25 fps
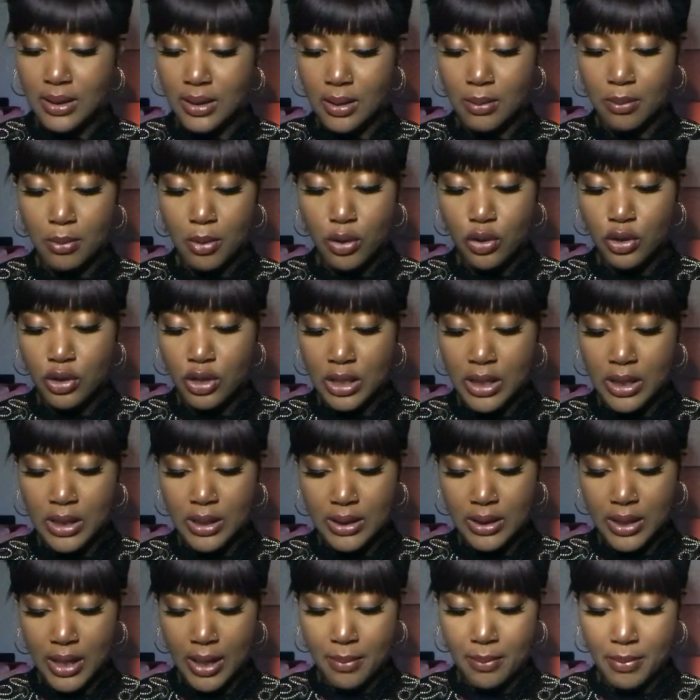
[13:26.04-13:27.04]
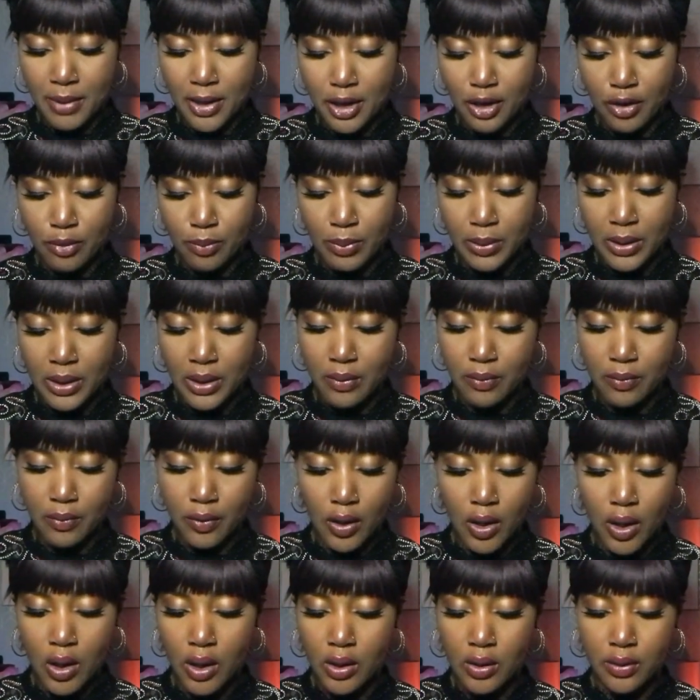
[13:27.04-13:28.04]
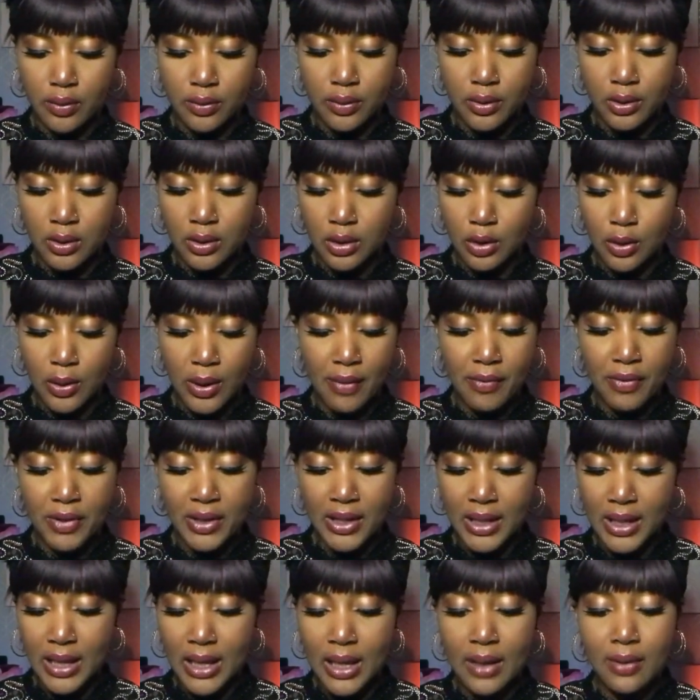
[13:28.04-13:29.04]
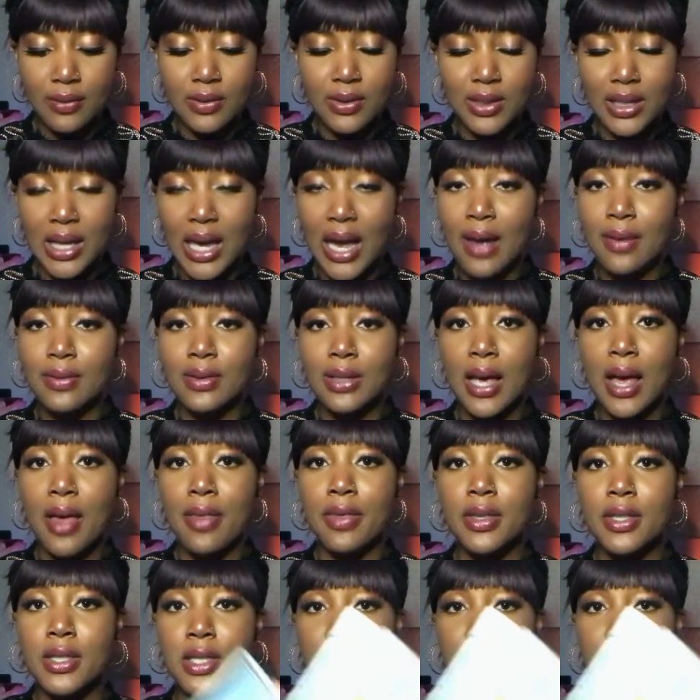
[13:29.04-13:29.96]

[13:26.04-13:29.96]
emotions that may have been involved. You have the King of Staves and the